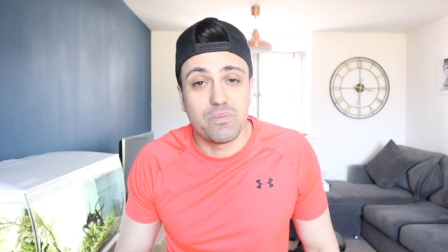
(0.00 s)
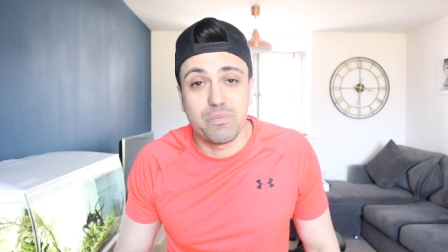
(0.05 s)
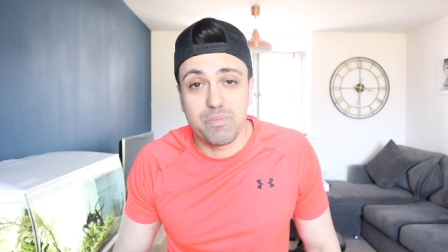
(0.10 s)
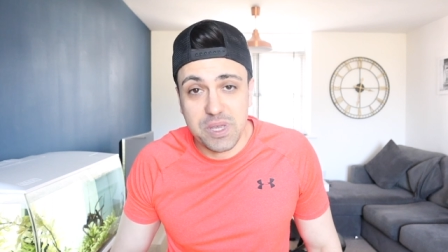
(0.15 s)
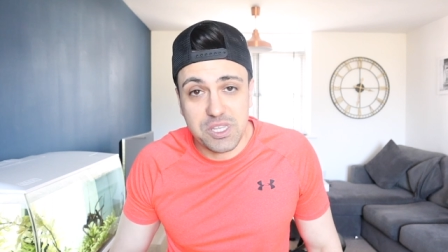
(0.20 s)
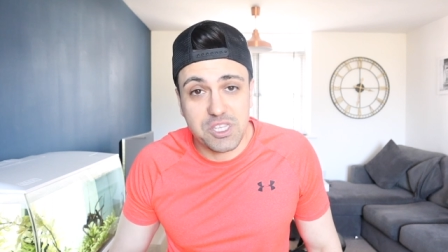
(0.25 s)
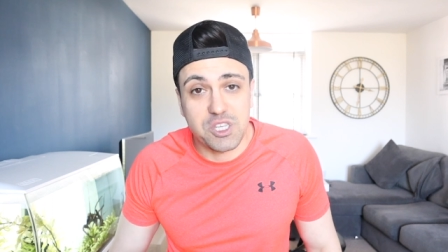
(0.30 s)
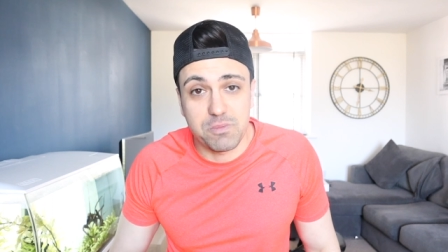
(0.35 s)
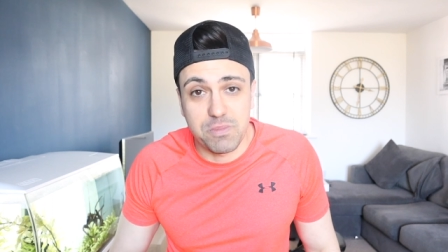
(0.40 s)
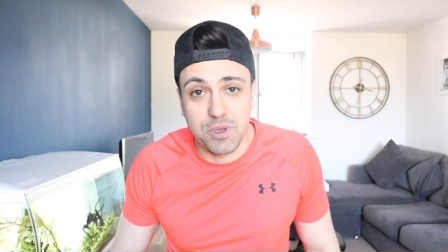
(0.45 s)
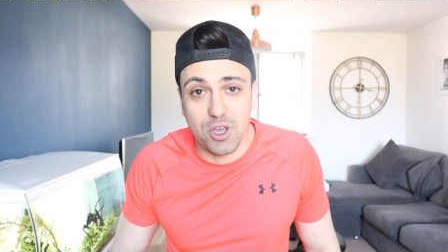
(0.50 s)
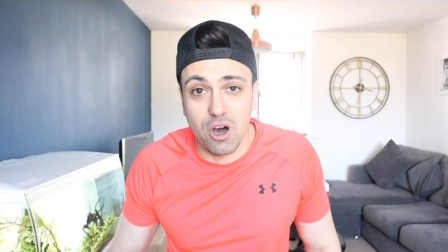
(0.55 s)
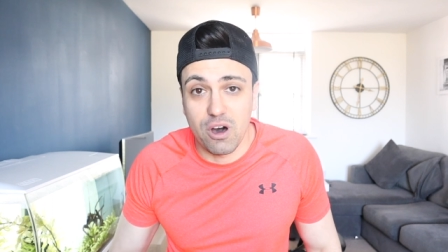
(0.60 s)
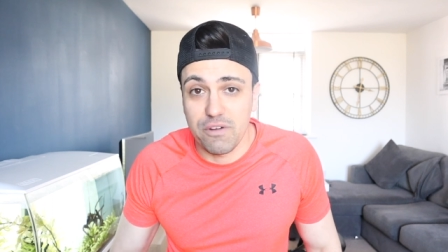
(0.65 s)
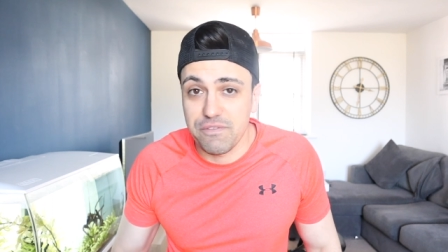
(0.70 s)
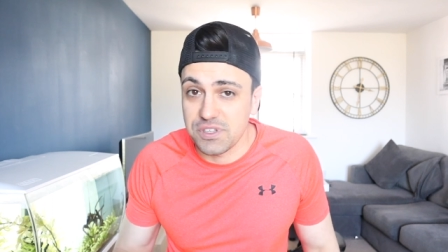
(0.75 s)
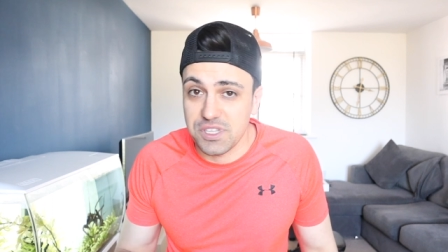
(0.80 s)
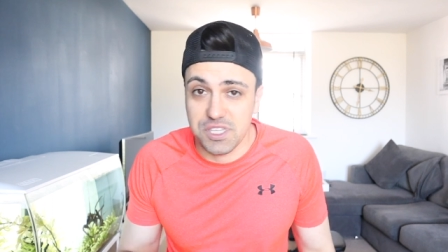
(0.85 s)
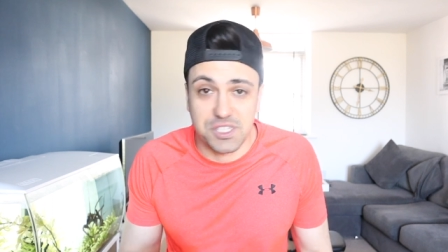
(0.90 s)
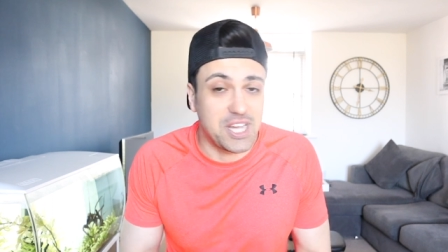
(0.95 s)
pisses me
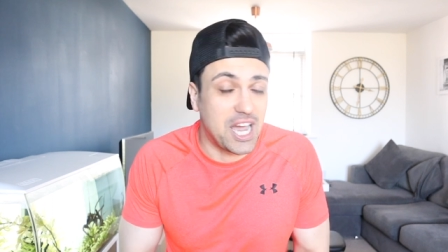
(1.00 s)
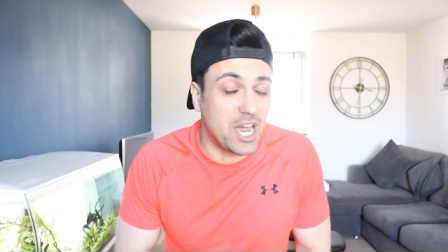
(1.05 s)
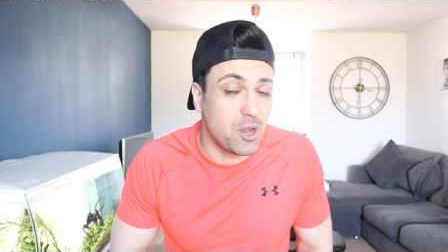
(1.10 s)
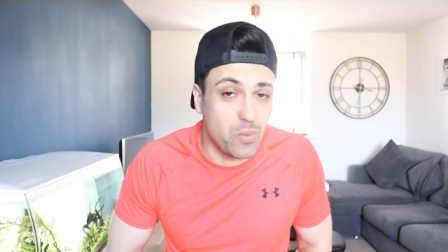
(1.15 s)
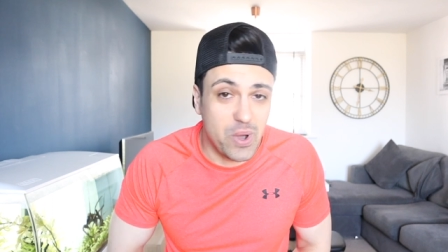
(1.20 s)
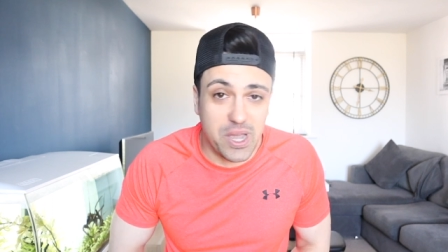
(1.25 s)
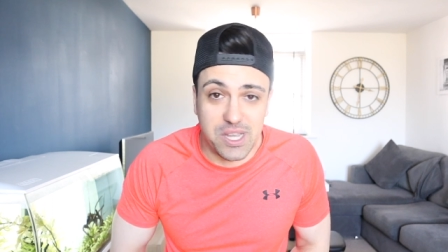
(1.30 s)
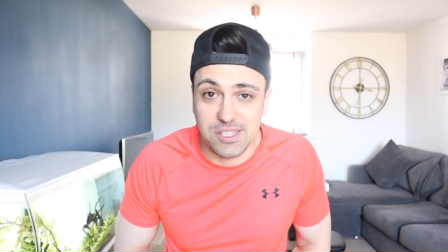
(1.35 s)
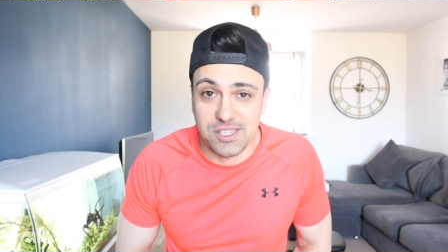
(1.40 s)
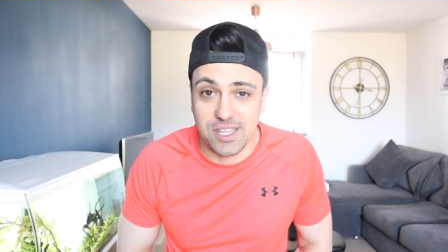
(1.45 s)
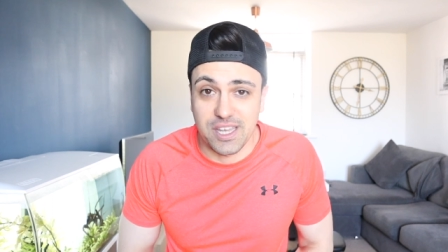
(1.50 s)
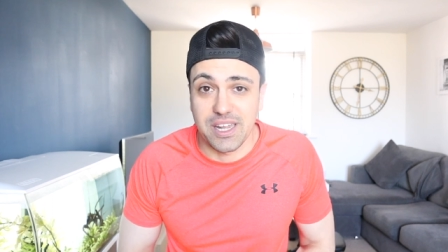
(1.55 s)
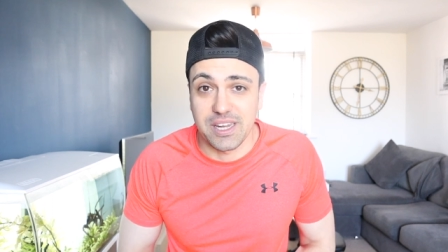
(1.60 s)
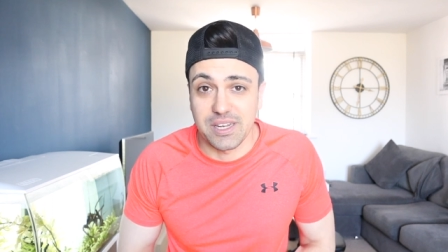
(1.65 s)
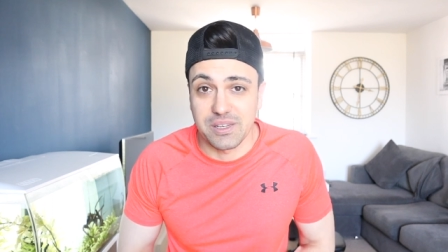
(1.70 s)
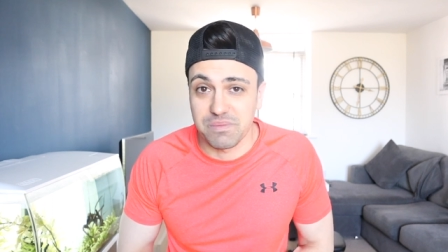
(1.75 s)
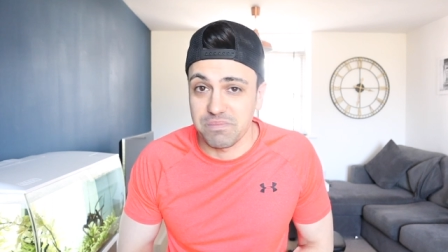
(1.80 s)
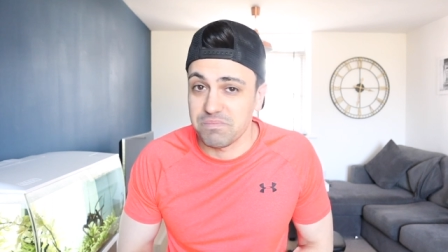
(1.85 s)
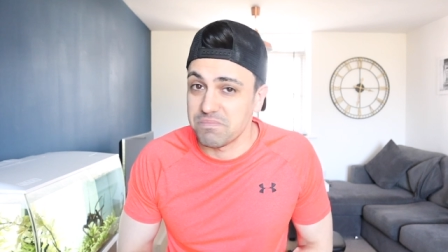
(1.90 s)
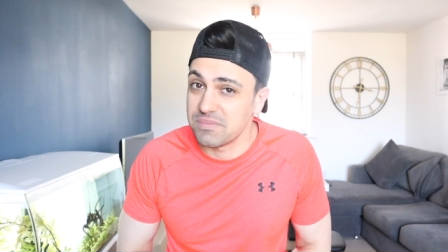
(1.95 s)
off. It's time wasting
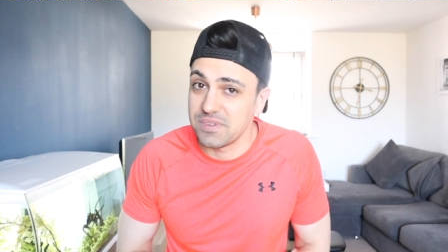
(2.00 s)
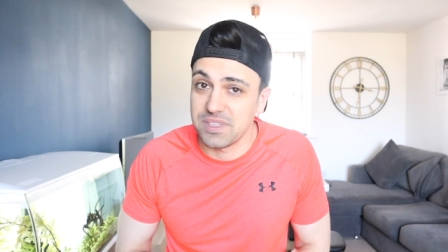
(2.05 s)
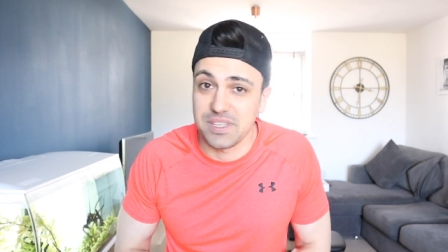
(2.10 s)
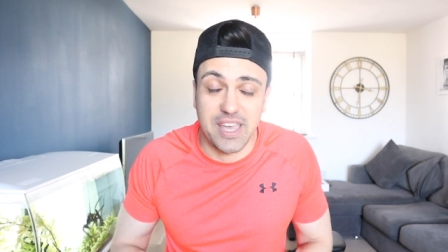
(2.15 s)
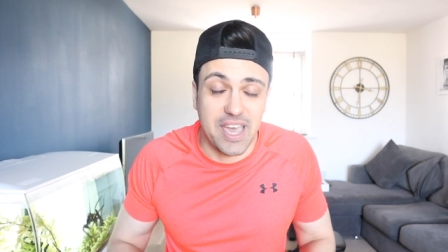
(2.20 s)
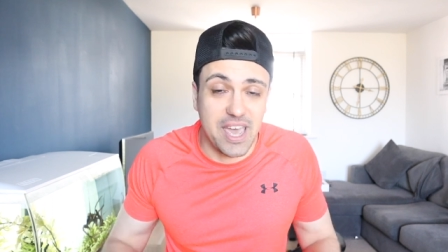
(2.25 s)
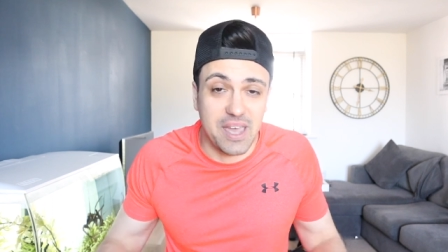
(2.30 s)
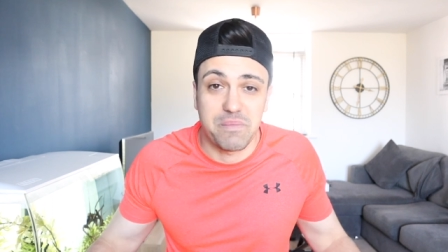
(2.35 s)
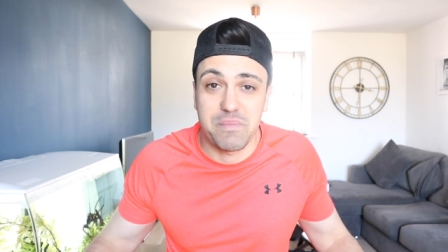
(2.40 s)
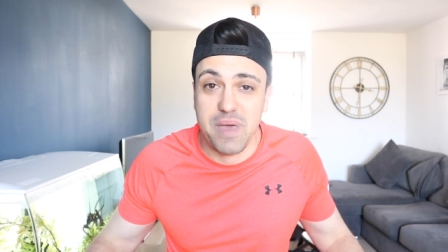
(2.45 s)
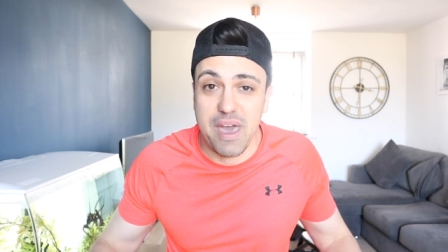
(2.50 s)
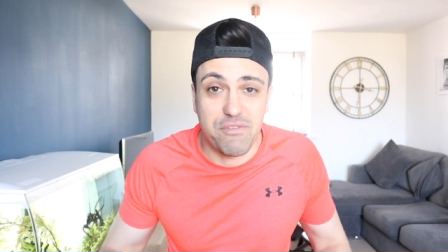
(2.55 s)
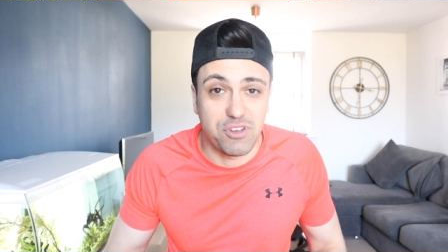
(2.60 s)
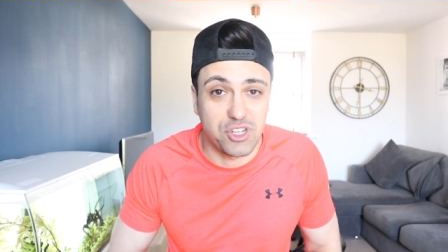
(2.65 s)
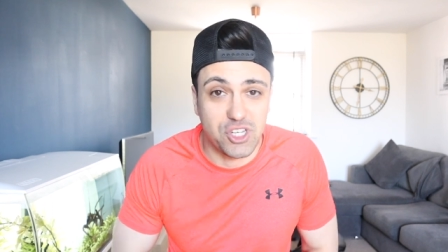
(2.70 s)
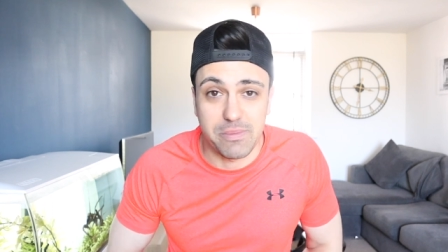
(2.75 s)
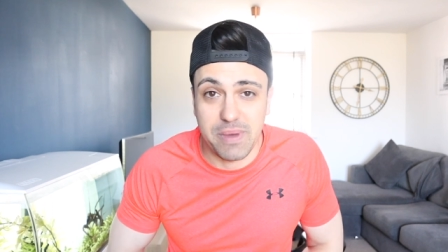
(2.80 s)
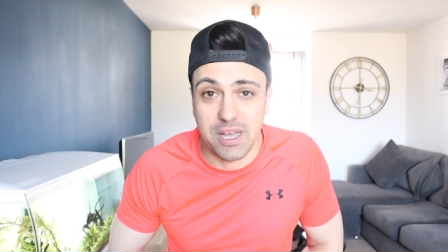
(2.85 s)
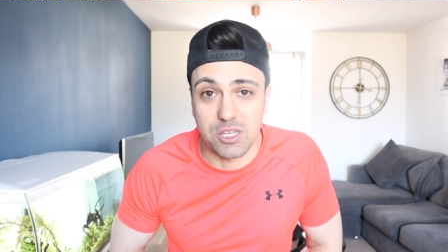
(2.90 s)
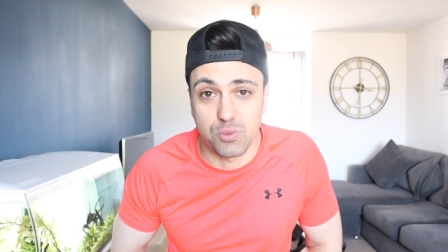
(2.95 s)
and yeah, every
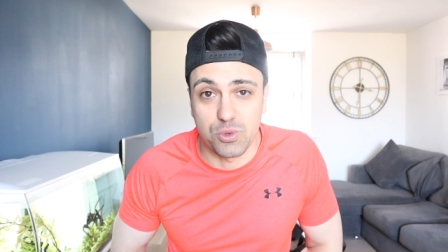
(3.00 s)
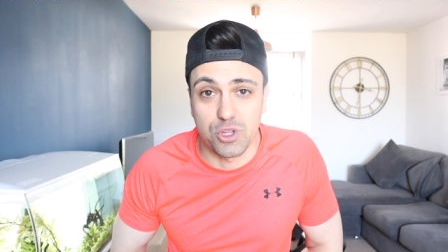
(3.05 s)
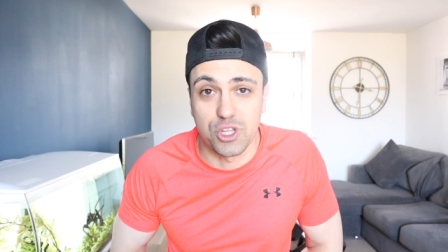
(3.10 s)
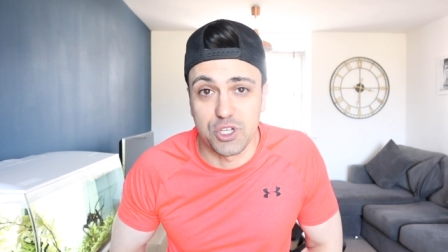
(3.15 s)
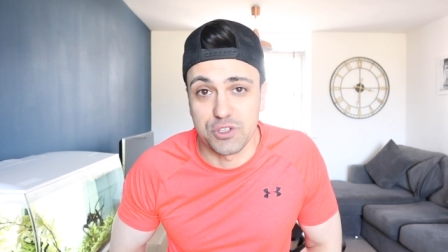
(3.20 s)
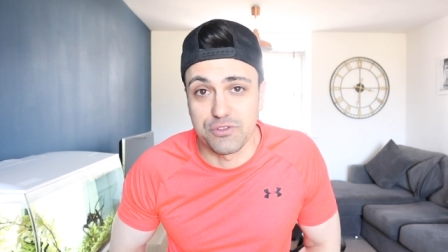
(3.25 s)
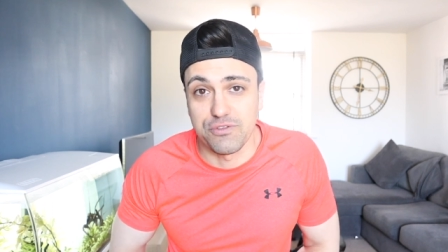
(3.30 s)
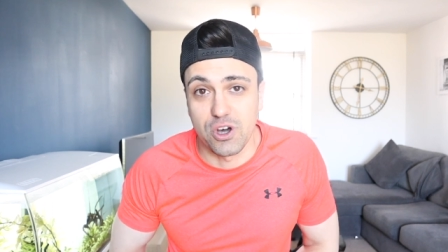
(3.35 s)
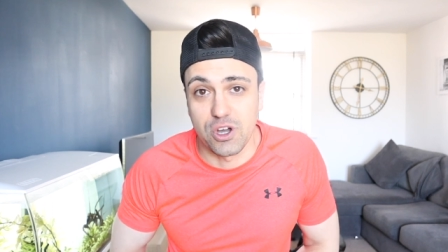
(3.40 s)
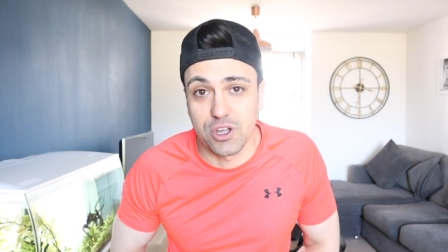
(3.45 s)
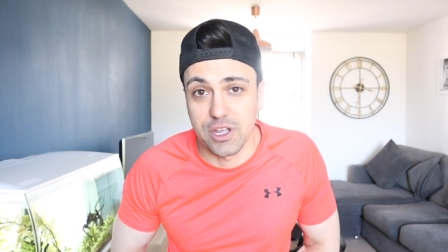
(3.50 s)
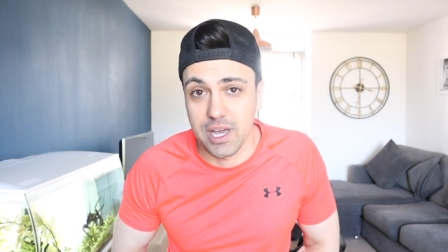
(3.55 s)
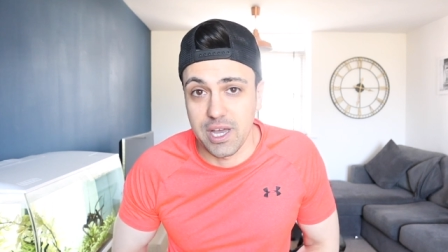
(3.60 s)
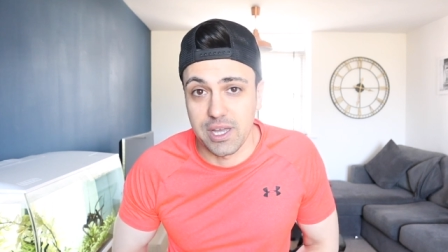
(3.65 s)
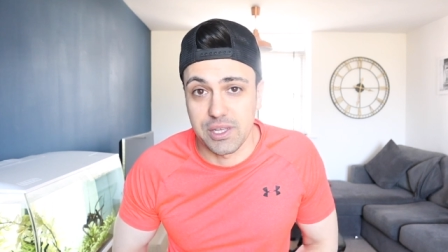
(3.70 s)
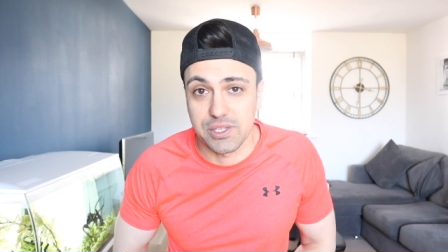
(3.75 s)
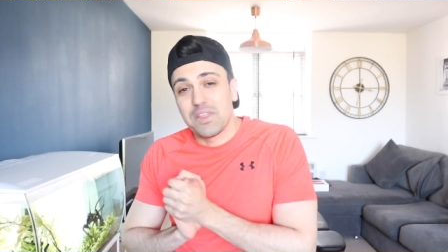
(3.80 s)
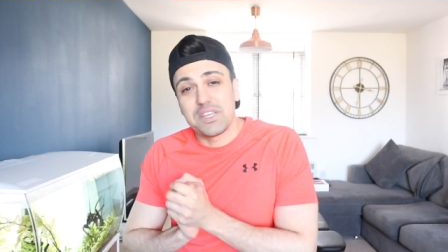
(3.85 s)
gym has one of those phone guys.